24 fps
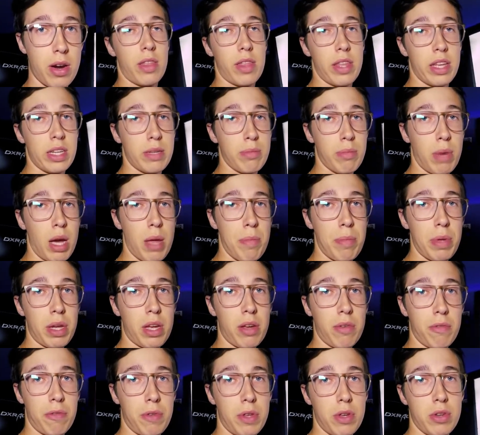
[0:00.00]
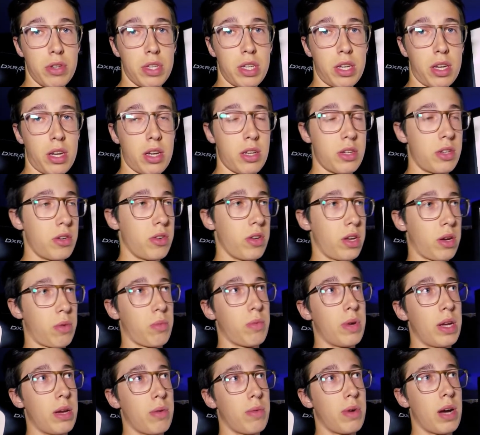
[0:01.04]
This might be confusing because you're like,
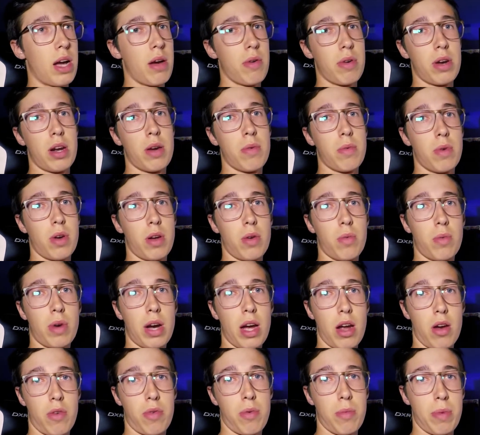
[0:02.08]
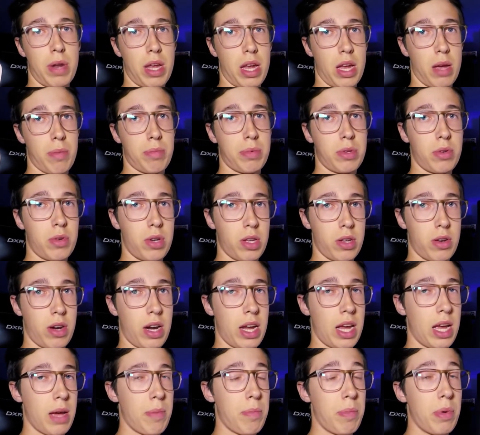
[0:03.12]
wait, why would I run wire from an amp to another
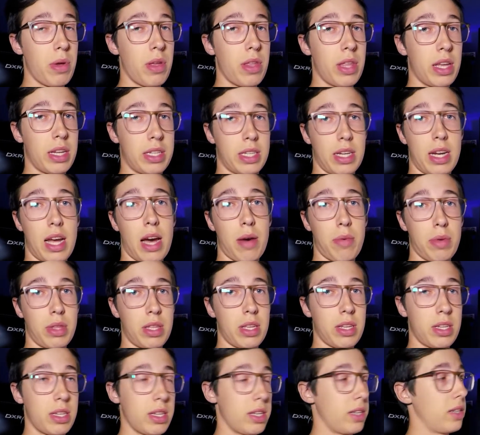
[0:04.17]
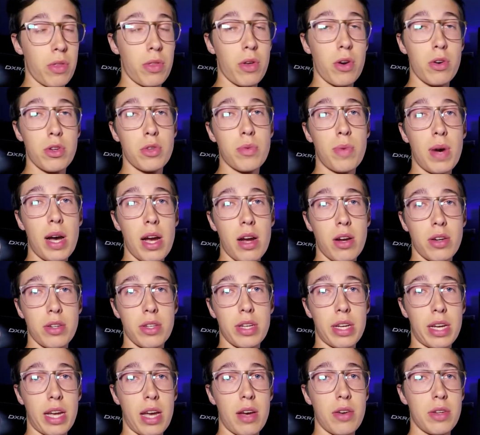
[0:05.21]
amp? That's not what this is. Those wires,
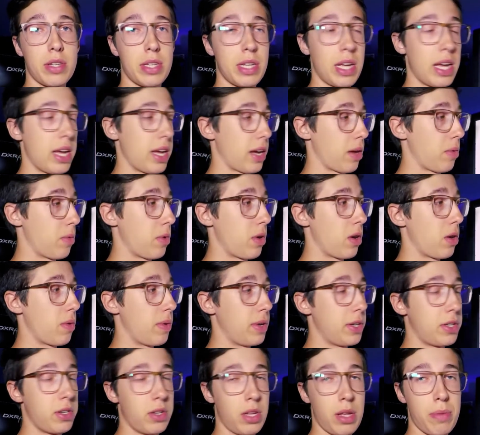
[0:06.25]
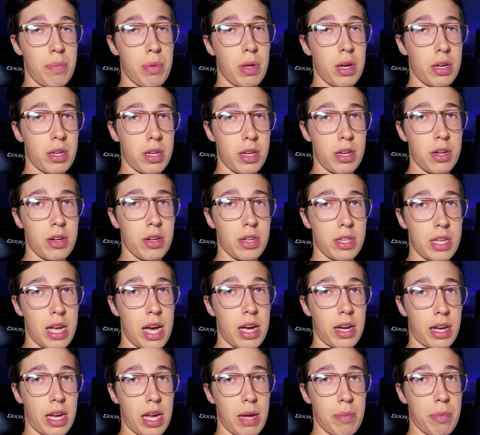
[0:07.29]
like I was saying, were originally plugged into your
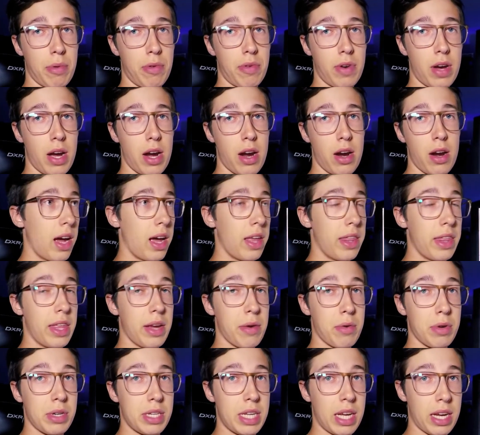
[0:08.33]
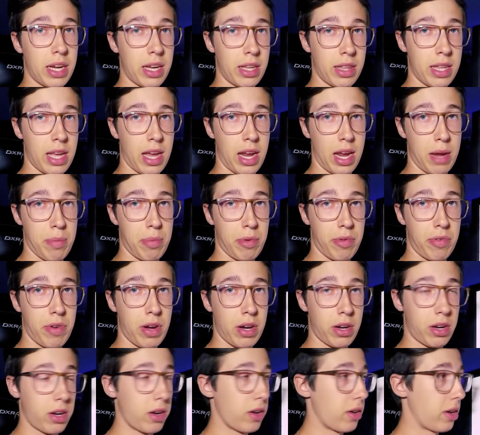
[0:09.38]
stock amplifier and they were taking that
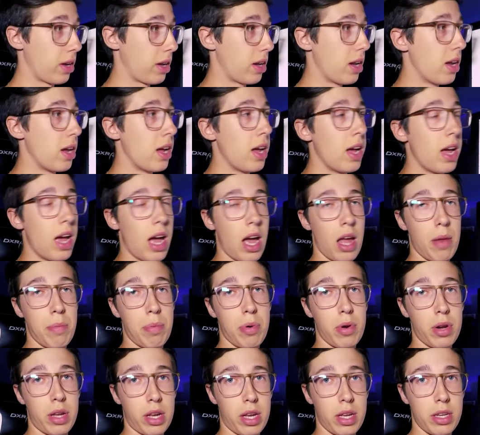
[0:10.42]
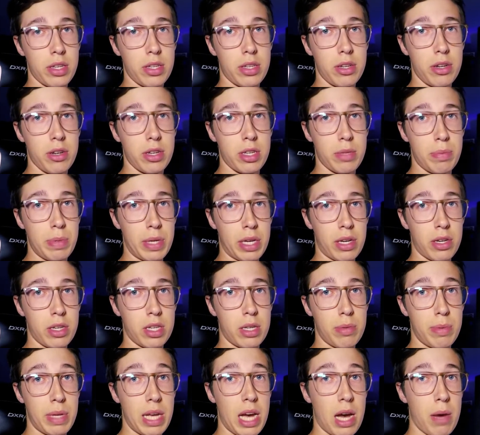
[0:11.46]
amplified current and putting it to your speakers
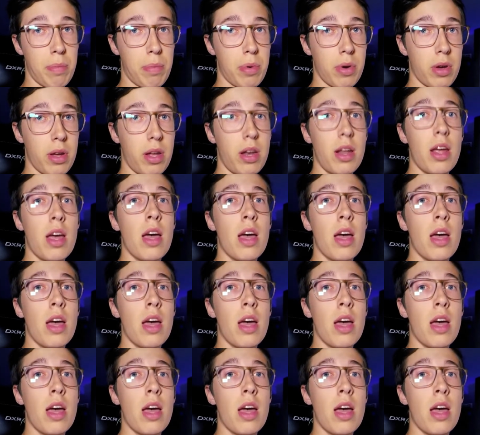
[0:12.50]
to be output.